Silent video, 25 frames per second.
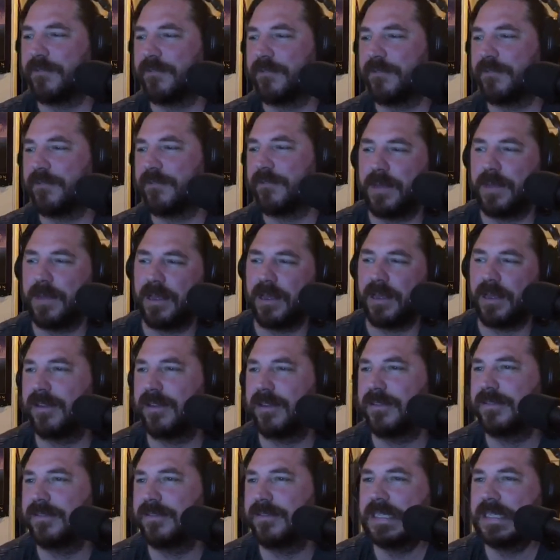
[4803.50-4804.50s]

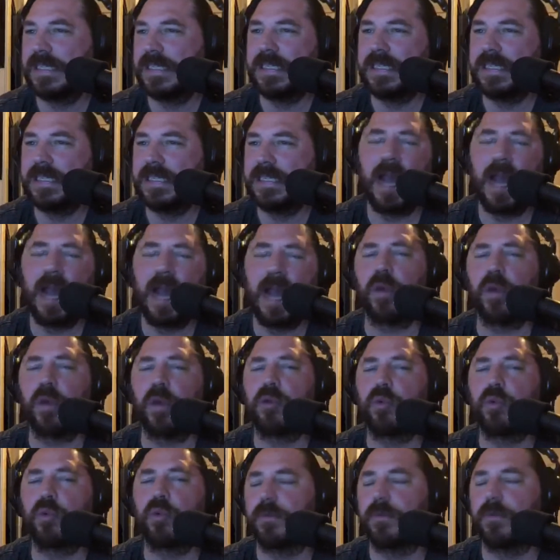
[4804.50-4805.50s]
that I
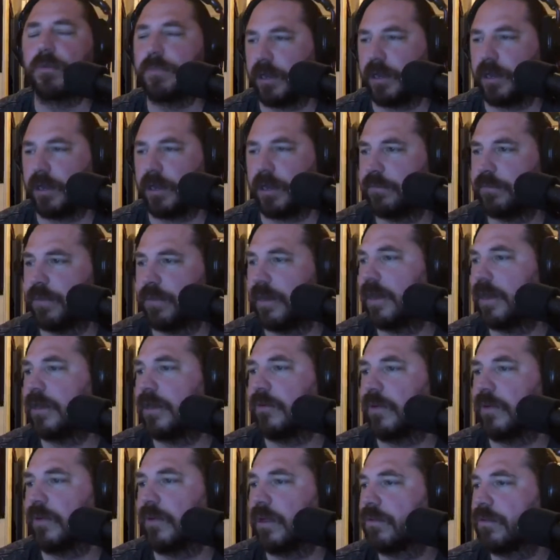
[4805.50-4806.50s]
wish were better. But
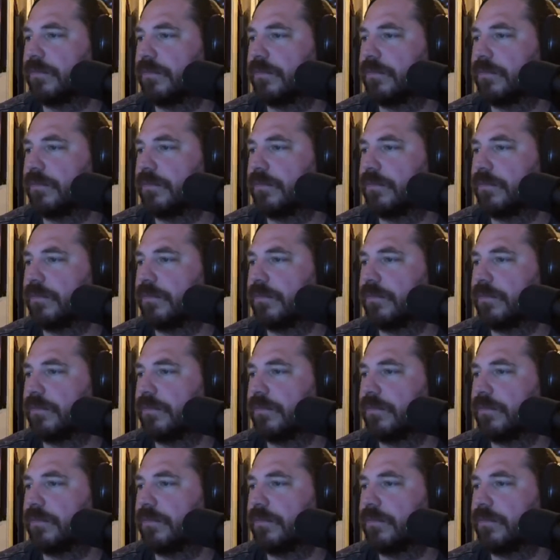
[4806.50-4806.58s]
anyways,